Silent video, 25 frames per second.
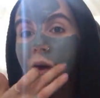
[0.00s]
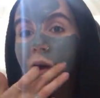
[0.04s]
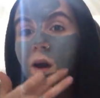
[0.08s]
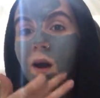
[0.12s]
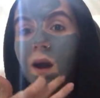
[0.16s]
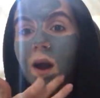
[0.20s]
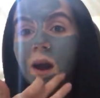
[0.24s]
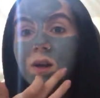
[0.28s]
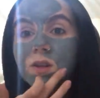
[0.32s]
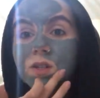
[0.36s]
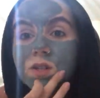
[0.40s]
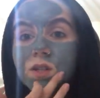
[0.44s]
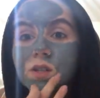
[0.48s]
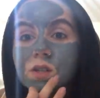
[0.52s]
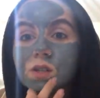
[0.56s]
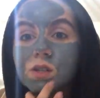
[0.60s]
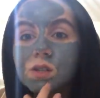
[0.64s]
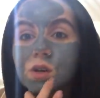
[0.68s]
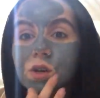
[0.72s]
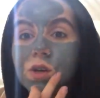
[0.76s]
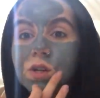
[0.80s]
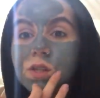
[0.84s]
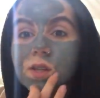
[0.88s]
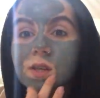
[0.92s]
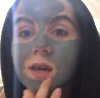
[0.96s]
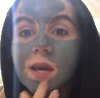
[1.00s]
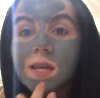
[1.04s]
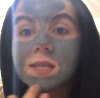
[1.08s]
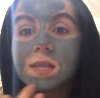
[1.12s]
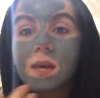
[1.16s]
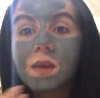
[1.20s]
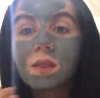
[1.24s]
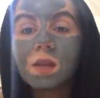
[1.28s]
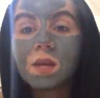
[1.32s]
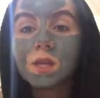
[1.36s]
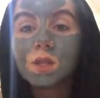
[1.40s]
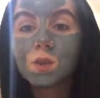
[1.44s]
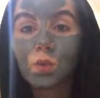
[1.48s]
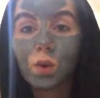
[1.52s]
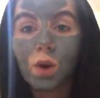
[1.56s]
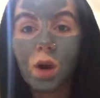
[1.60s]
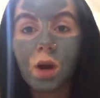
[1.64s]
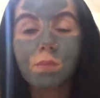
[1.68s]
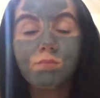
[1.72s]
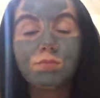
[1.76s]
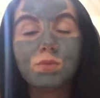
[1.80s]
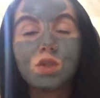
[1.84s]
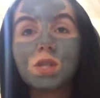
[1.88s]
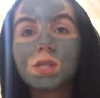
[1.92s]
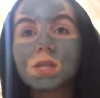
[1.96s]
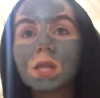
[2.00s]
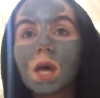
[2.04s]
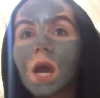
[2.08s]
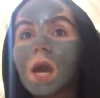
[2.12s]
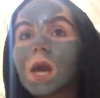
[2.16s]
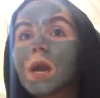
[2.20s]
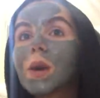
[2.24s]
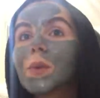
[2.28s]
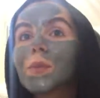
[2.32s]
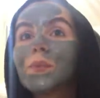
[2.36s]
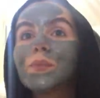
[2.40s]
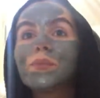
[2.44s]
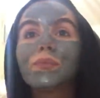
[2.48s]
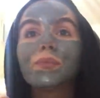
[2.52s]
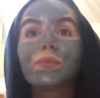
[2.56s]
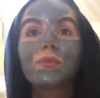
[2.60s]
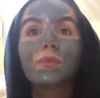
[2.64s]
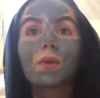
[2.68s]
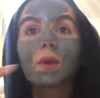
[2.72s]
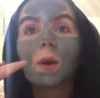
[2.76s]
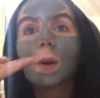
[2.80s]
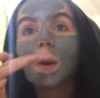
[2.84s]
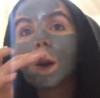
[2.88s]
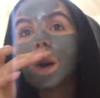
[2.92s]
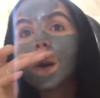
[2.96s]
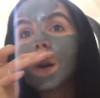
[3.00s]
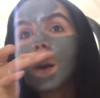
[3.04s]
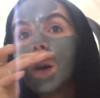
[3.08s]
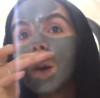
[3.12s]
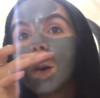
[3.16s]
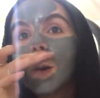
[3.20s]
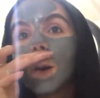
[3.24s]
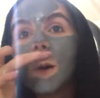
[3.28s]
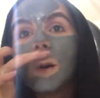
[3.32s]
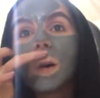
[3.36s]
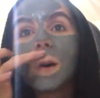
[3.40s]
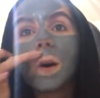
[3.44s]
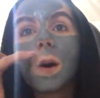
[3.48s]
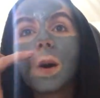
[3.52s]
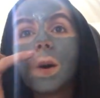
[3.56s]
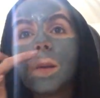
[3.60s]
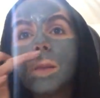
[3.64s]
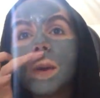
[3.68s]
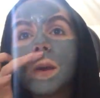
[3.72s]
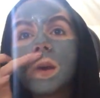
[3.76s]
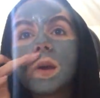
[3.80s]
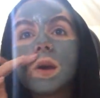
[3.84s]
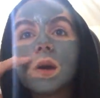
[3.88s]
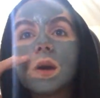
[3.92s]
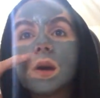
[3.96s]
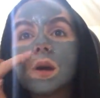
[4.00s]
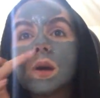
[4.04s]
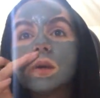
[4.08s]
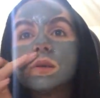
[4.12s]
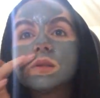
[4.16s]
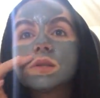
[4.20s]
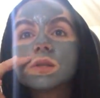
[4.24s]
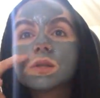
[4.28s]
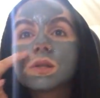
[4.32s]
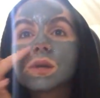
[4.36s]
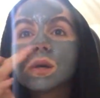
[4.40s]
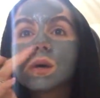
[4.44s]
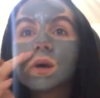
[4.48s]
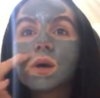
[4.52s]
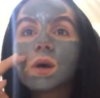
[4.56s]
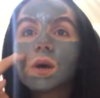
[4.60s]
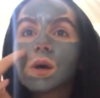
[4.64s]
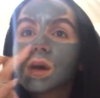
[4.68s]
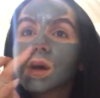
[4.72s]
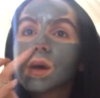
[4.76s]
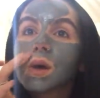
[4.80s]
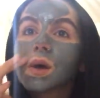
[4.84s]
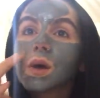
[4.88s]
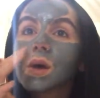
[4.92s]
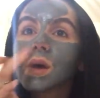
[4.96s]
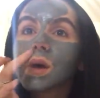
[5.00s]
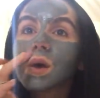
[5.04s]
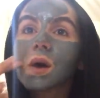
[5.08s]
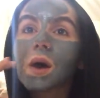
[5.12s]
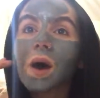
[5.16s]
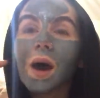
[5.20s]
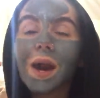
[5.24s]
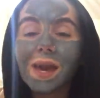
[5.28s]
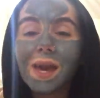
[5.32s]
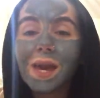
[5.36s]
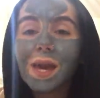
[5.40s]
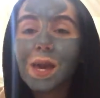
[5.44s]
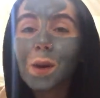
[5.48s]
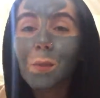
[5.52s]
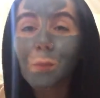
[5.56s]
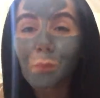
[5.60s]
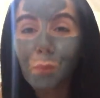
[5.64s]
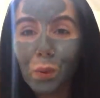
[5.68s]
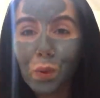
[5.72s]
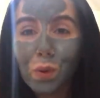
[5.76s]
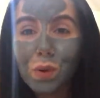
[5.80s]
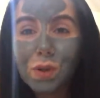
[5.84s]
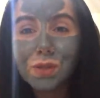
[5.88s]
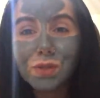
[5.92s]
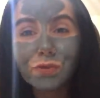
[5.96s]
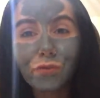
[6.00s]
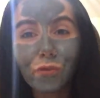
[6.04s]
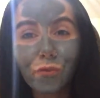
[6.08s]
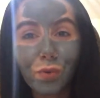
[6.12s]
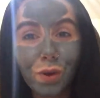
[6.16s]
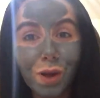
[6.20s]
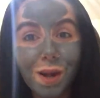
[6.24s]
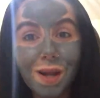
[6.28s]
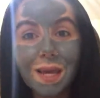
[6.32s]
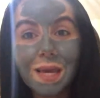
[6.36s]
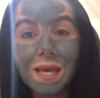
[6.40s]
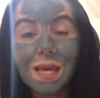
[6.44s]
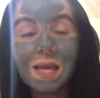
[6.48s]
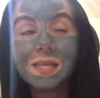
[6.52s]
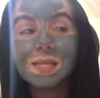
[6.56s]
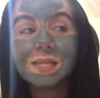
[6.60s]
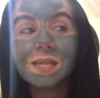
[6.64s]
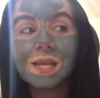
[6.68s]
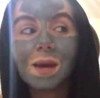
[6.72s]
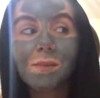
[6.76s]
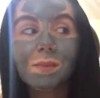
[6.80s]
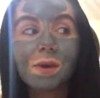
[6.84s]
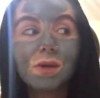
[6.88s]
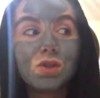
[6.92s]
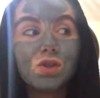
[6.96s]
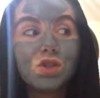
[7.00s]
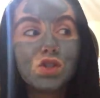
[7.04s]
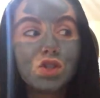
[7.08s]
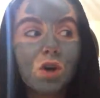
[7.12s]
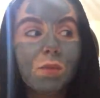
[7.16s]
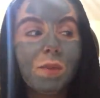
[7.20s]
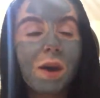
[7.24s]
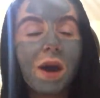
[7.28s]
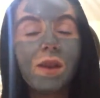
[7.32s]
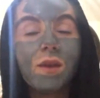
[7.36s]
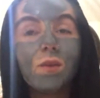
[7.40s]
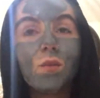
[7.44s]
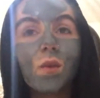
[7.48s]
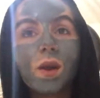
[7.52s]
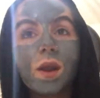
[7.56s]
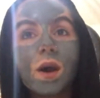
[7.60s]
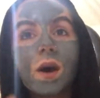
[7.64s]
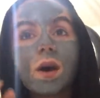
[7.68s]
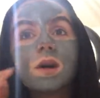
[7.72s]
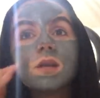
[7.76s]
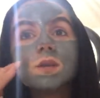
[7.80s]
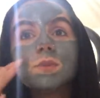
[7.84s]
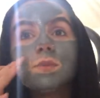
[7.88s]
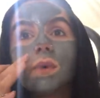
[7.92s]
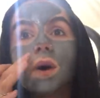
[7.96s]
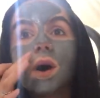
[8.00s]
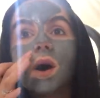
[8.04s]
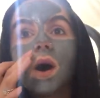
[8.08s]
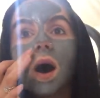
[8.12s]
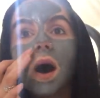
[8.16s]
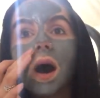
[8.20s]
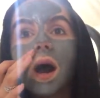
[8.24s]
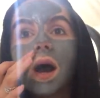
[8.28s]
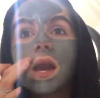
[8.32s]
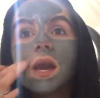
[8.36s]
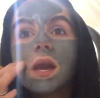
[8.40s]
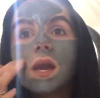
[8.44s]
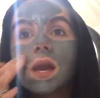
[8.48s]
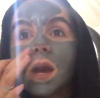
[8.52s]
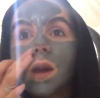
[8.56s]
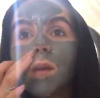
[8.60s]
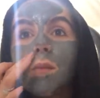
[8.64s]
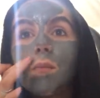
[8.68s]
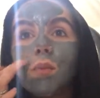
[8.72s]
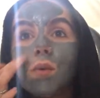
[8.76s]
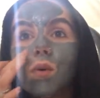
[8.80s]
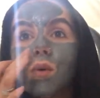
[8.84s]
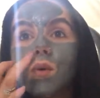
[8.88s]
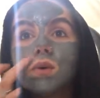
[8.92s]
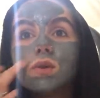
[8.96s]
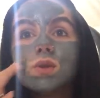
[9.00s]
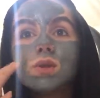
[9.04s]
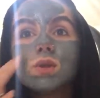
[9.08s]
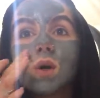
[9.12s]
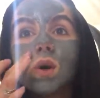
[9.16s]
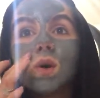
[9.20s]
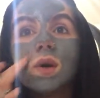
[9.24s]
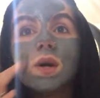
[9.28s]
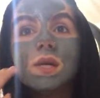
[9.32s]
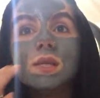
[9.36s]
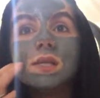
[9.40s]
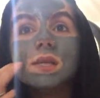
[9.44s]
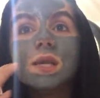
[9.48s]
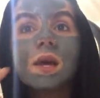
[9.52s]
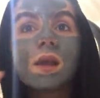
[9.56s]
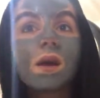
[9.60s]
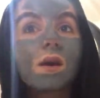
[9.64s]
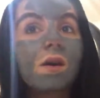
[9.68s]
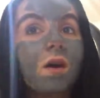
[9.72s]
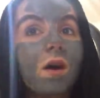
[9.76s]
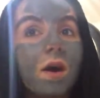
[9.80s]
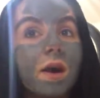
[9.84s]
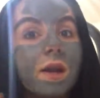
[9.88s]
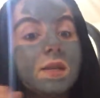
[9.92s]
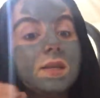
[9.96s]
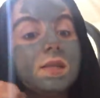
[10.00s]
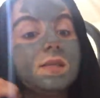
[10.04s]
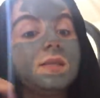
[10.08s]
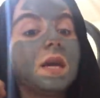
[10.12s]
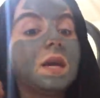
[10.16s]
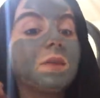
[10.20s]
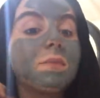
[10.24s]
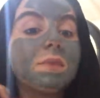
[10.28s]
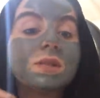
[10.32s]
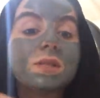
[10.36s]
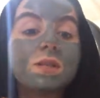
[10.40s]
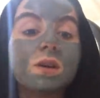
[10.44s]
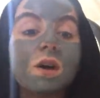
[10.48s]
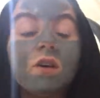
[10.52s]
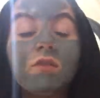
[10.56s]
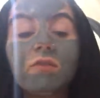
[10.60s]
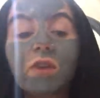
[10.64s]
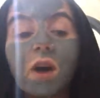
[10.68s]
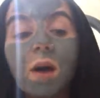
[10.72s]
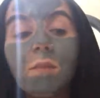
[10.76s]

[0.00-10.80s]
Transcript: I actually enjoy days like this where I'm just like, go, go, go, because I can get bored really easily. I'm not too sure about anyone else, but I get bored so easily and I can't entertain myself.